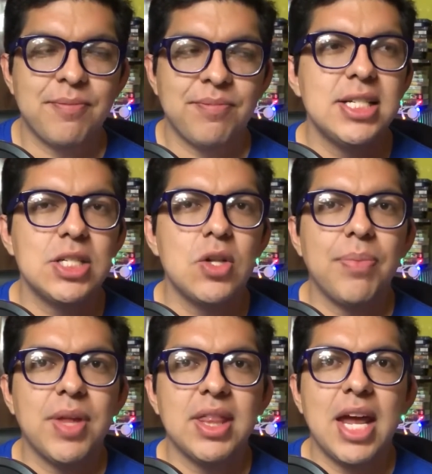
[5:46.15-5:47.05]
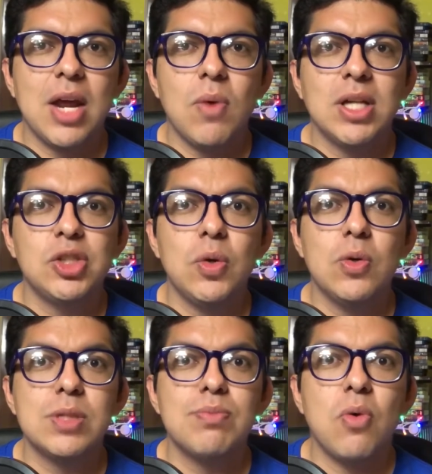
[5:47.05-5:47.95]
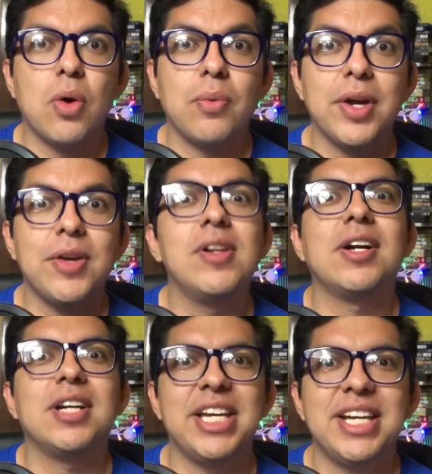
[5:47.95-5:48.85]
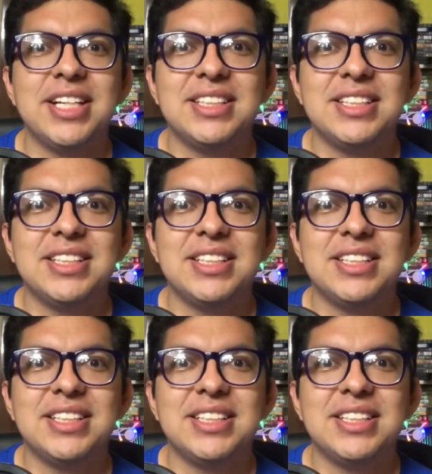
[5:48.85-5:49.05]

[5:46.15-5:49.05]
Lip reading: that this is something that I want to use more regularly,